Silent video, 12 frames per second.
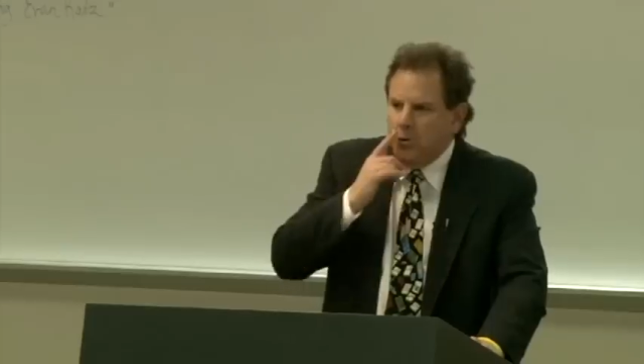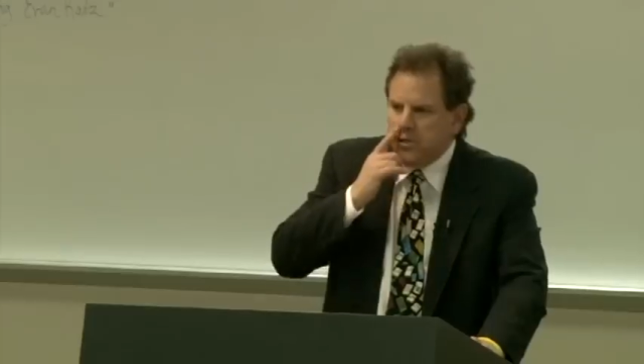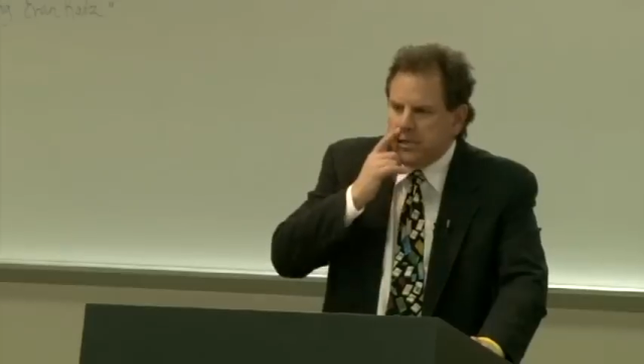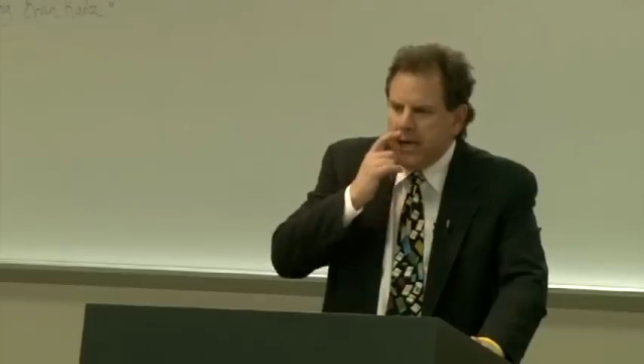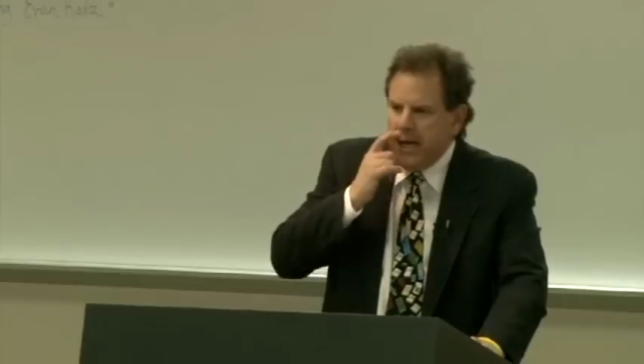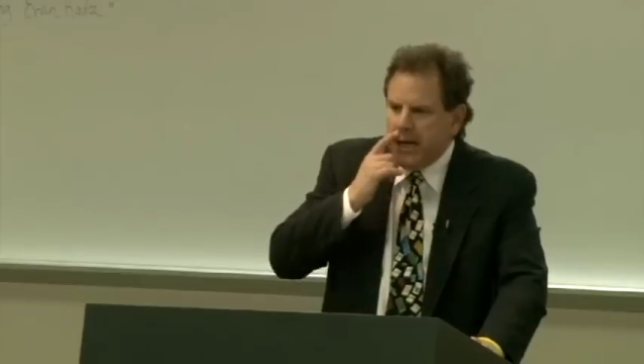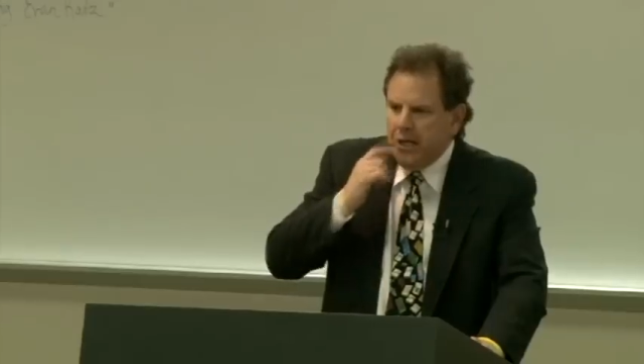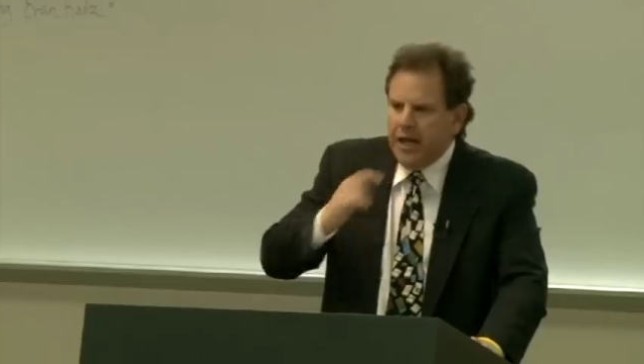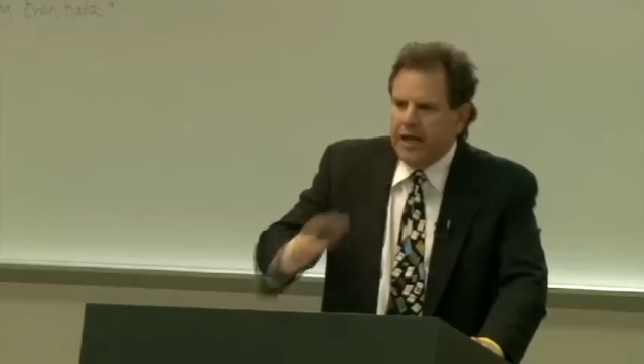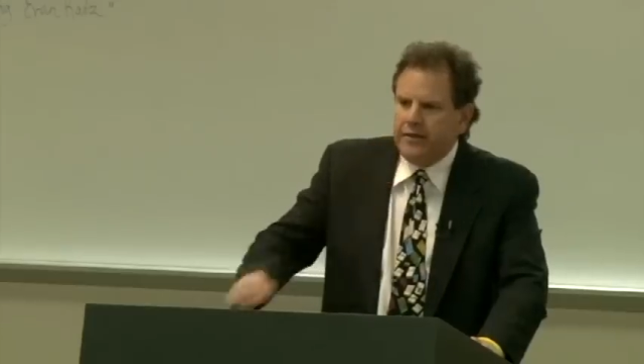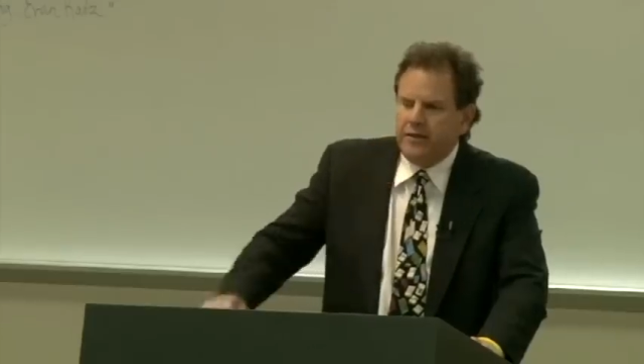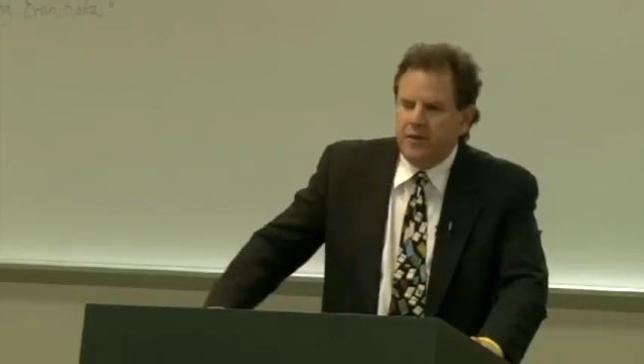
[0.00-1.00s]
was kind of
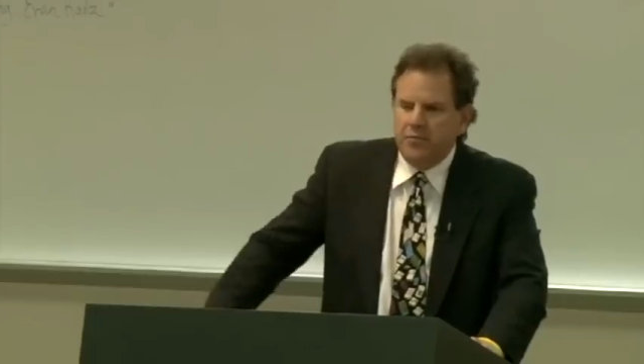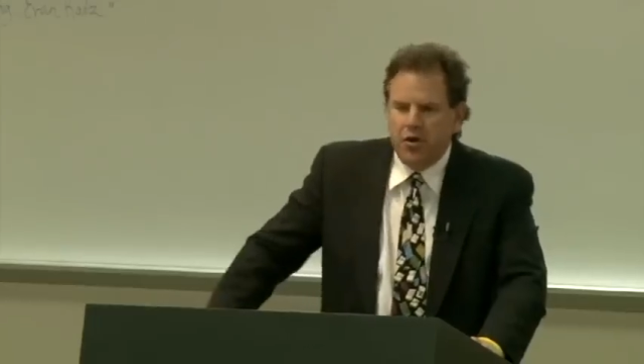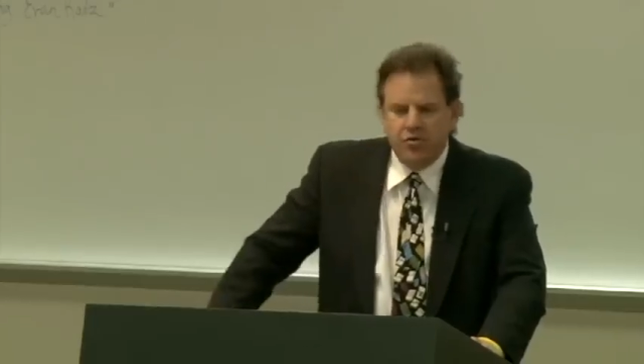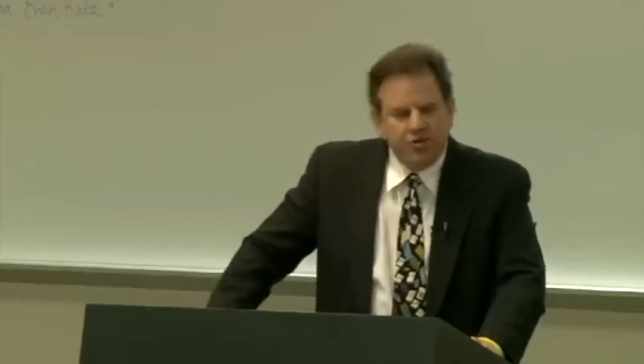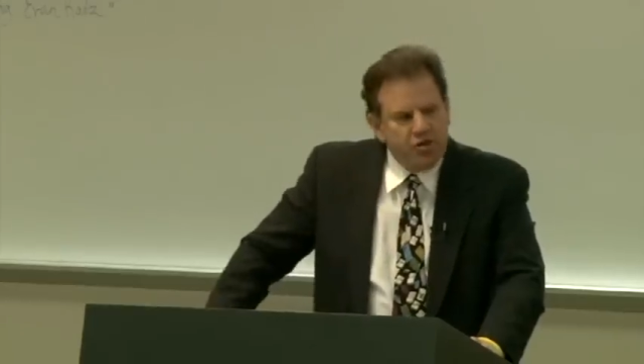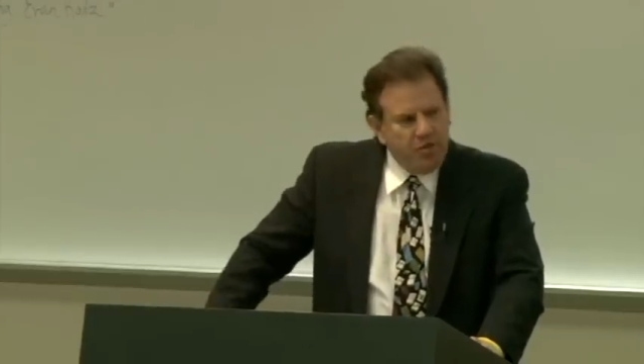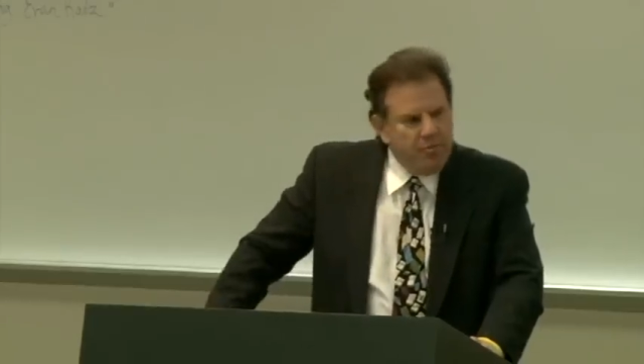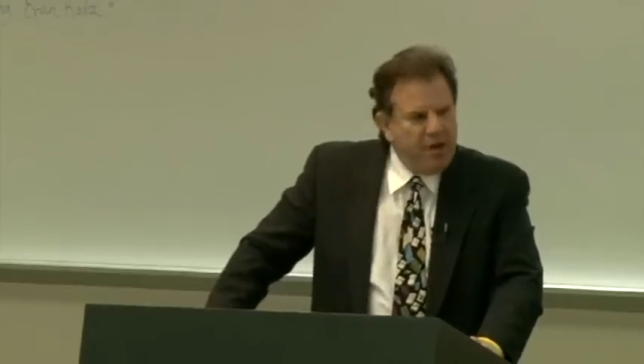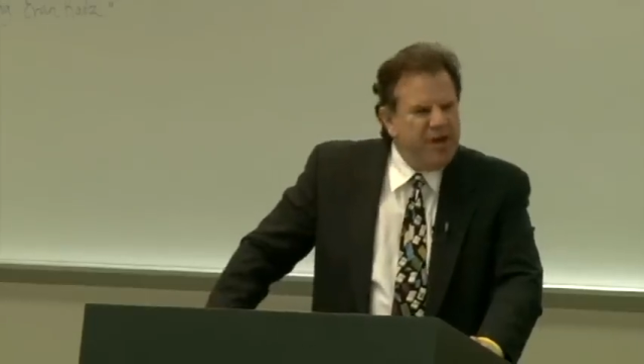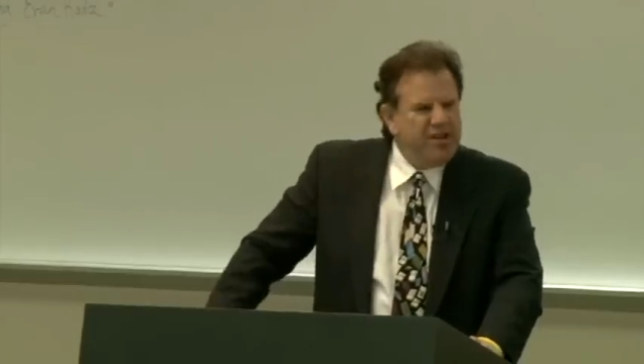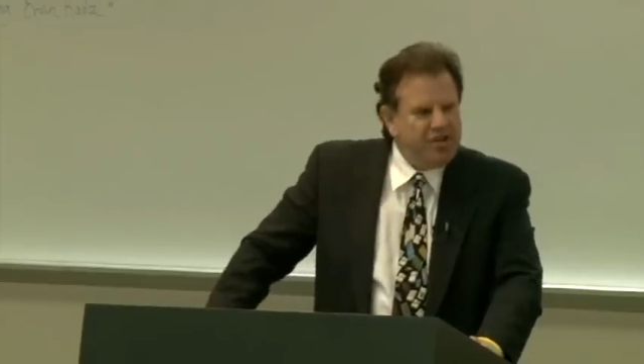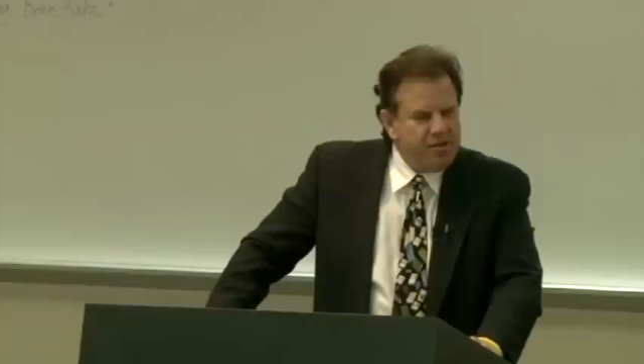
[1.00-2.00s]
like the emotional
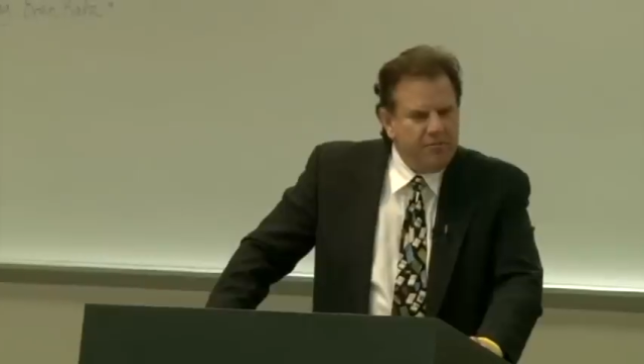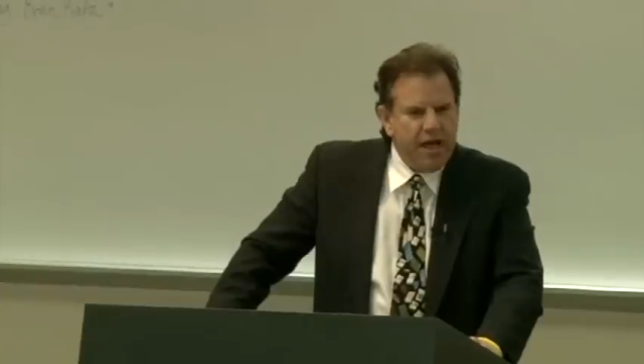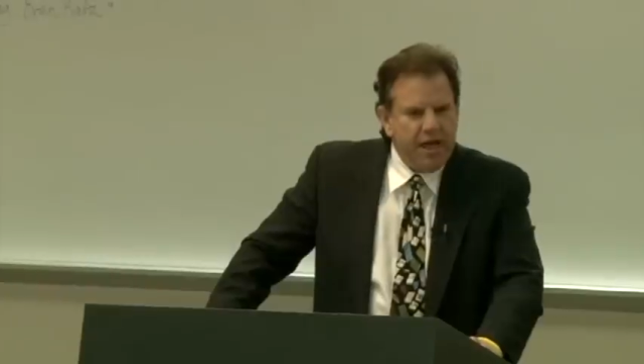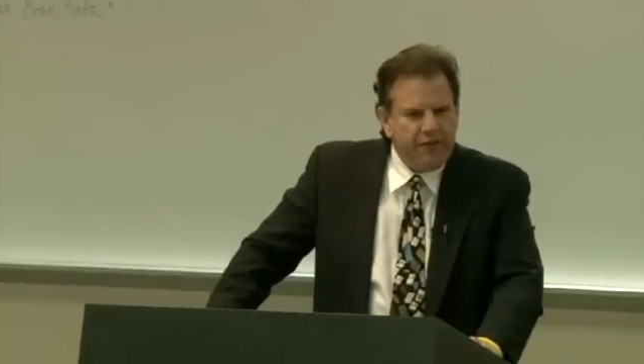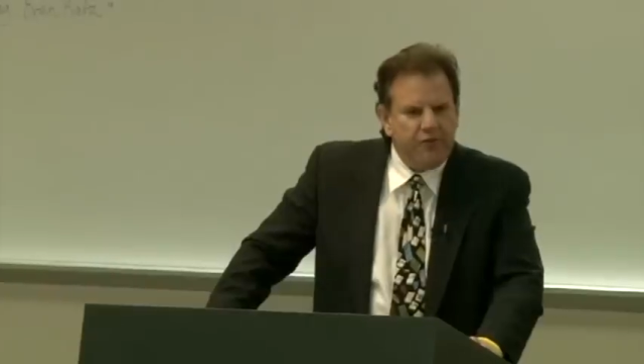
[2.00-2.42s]
punching bag